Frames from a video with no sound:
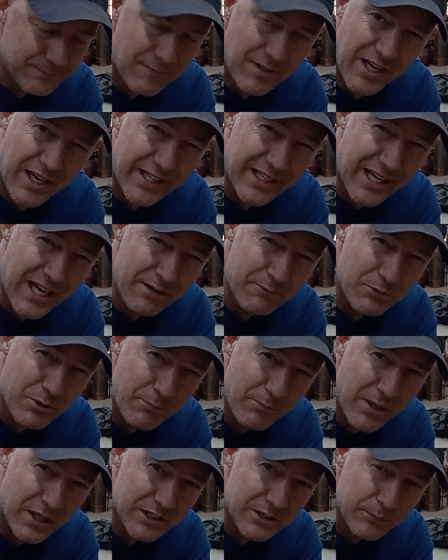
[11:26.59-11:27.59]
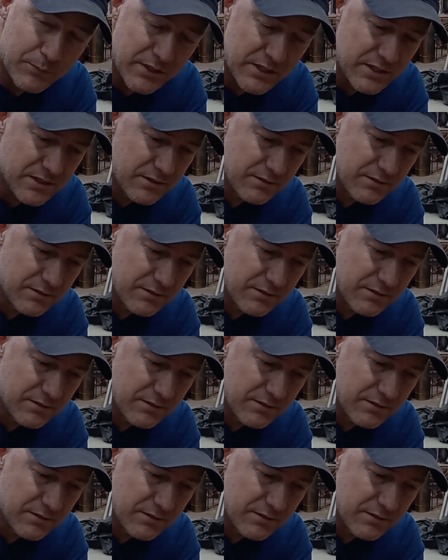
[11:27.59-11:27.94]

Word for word: I gave them the measurements